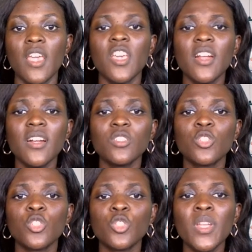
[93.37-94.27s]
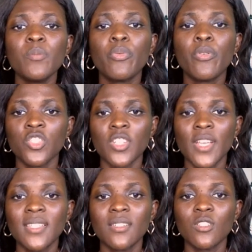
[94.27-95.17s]
Here, doing
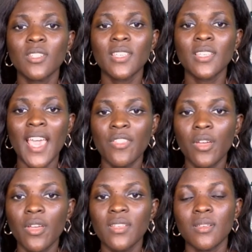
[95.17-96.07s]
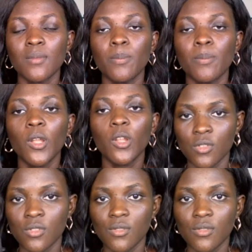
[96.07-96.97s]
projects together is a
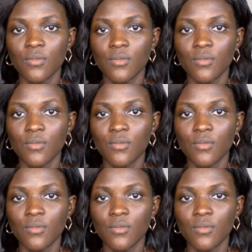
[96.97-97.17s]
plus.